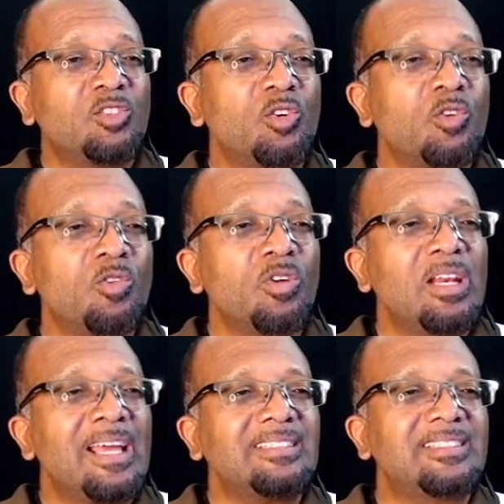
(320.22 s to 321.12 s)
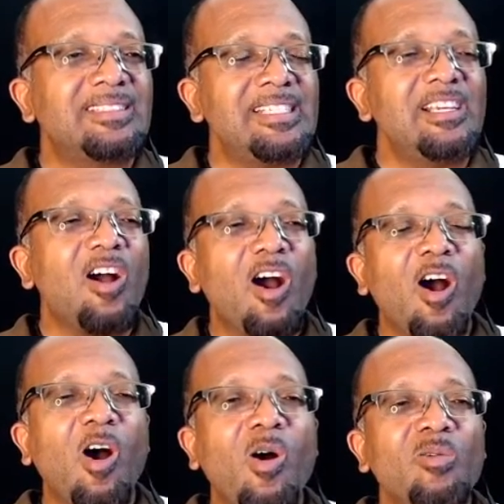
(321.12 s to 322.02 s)
So let's see
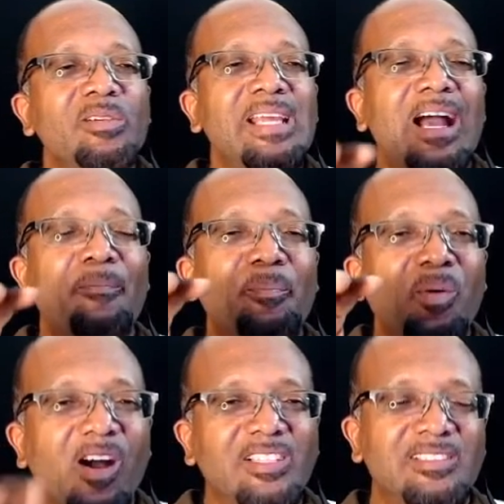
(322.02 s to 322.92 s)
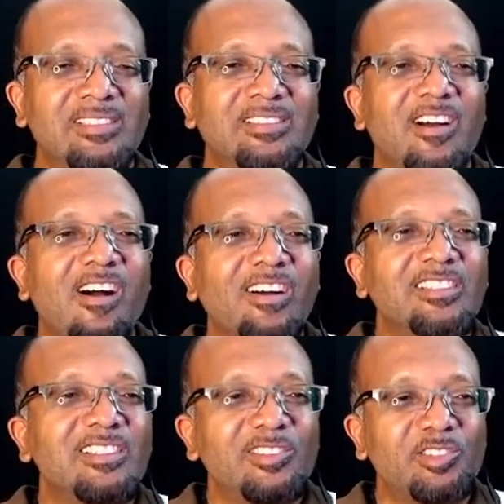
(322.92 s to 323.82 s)
how the apostles
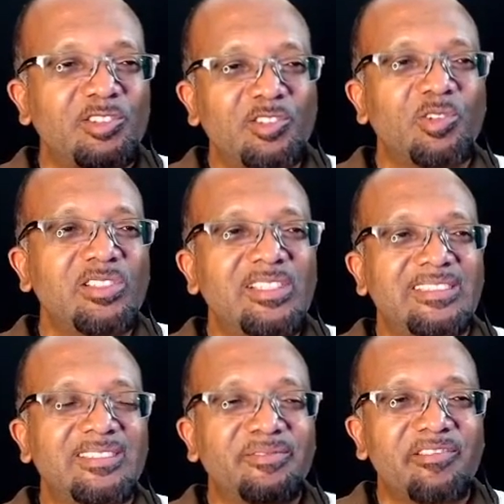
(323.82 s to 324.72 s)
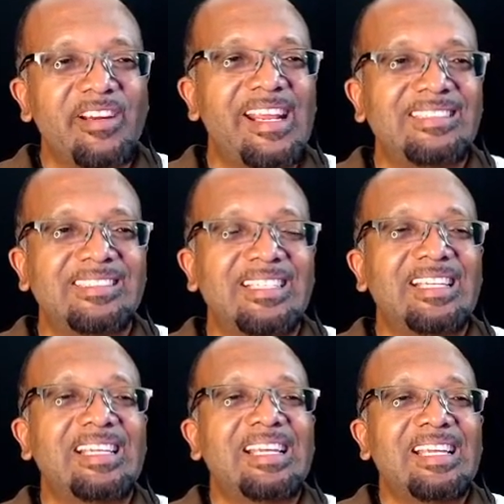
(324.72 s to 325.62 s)
understood this phrase,
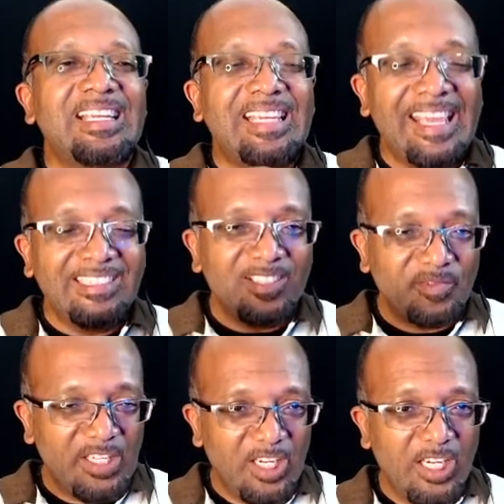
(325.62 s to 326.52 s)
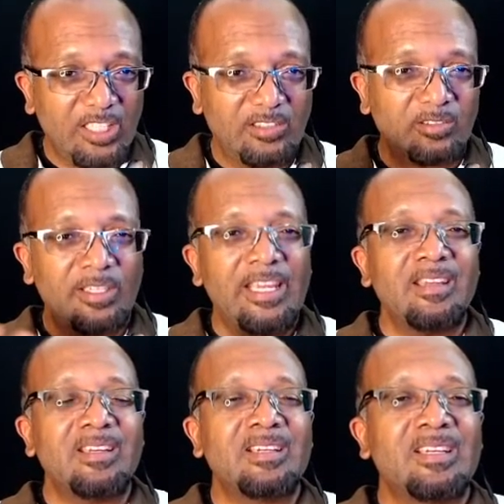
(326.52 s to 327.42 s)
kings of the earth,
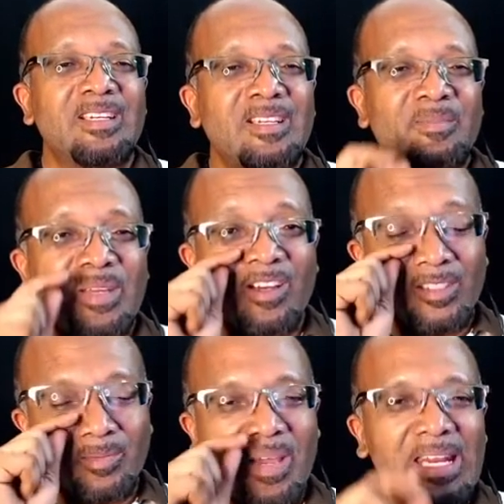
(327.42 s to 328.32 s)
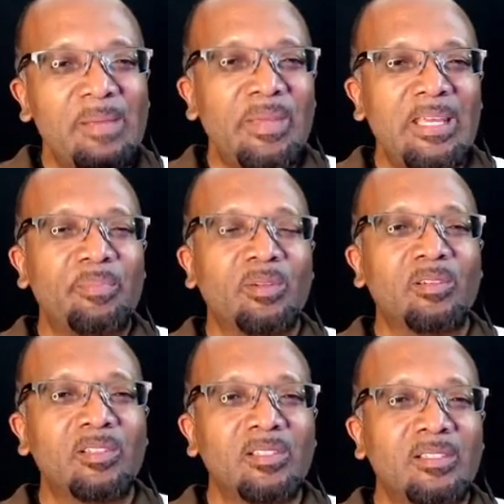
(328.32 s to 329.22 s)
okay? Because many
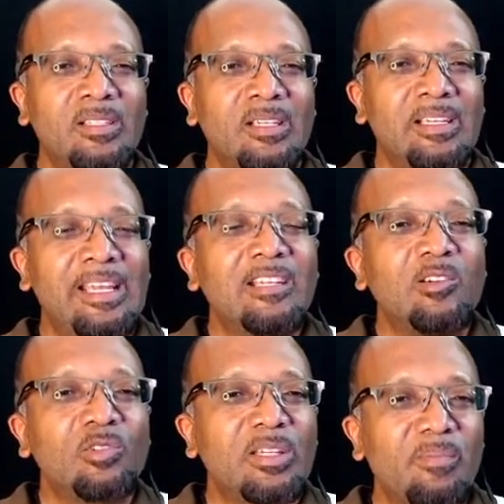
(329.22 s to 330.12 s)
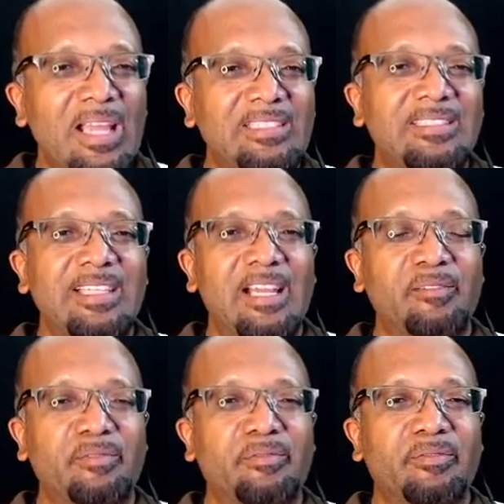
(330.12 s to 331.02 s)
people, including
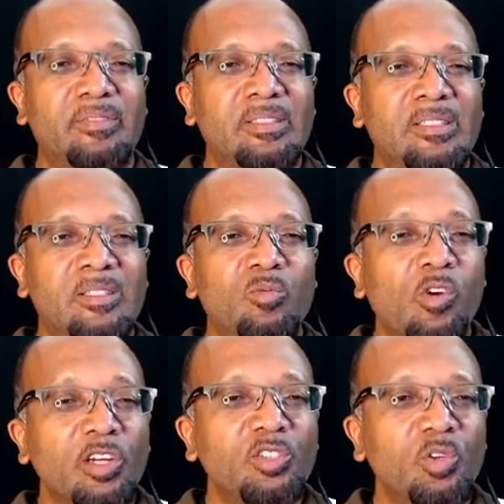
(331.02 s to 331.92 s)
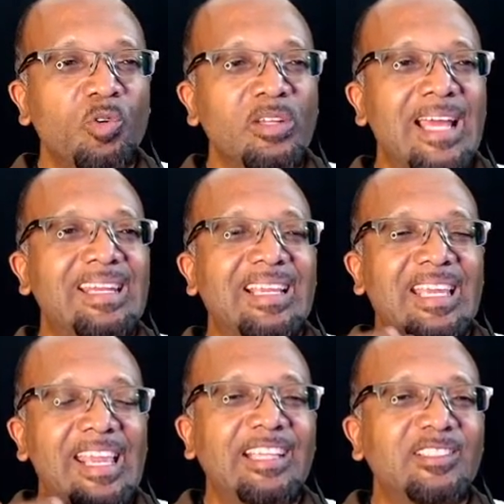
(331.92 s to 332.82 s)
myself, were told that the
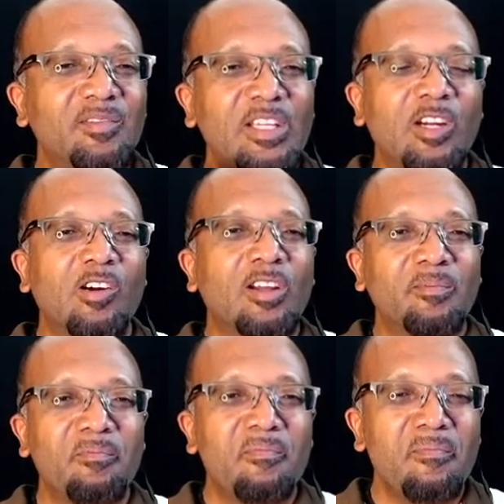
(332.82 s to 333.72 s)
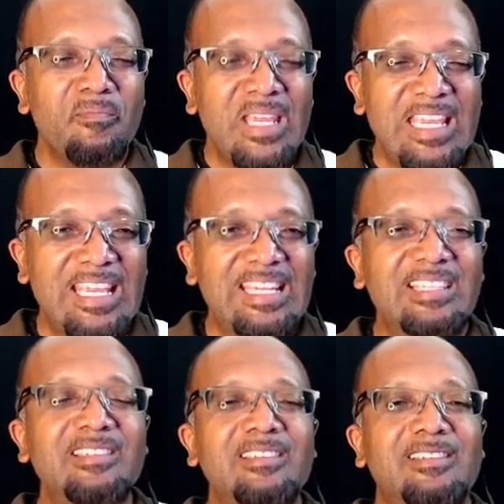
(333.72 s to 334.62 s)
kings of the earth
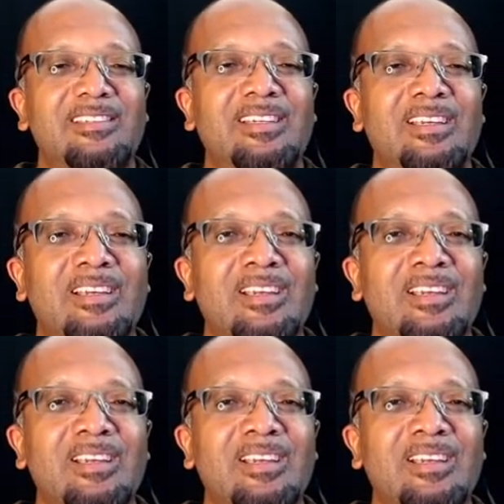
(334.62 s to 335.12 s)
means